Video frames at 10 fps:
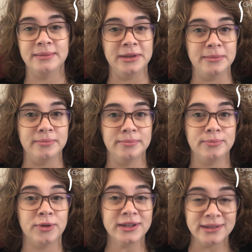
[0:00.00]
I mean,
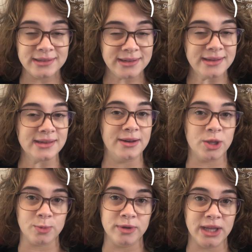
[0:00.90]
pregnancy is
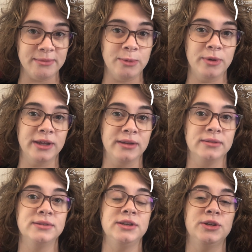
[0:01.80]
another one that we want to,
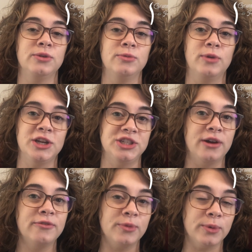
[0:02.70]
watch
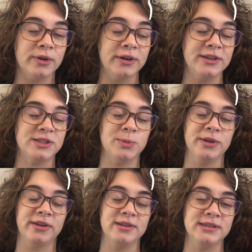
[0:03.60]
out for. You just don't want
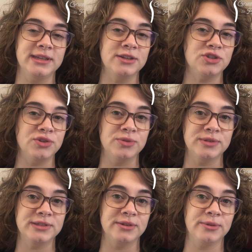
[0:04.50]
to cause any issues.
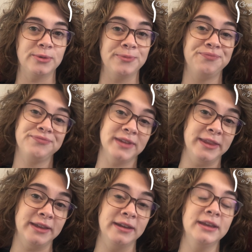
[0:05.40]
So, and
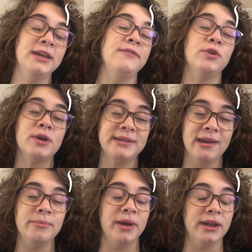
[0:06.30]
then if you're a
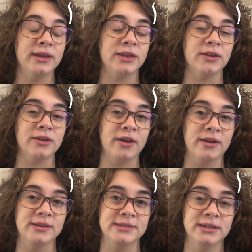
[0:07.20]
diabetic, you can
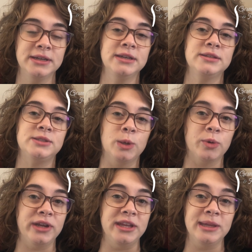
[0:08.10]
cause slower
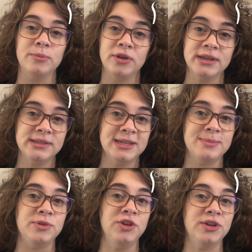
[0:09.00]
healing process,
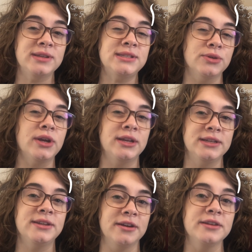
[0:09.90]
but you can still get it
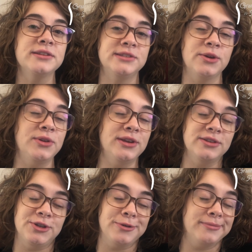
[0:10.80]
done. So you can
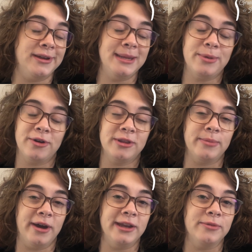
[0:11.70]
do any part of the
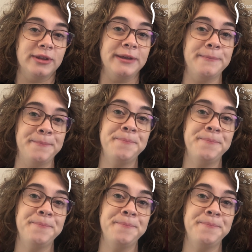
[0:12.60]
body, really.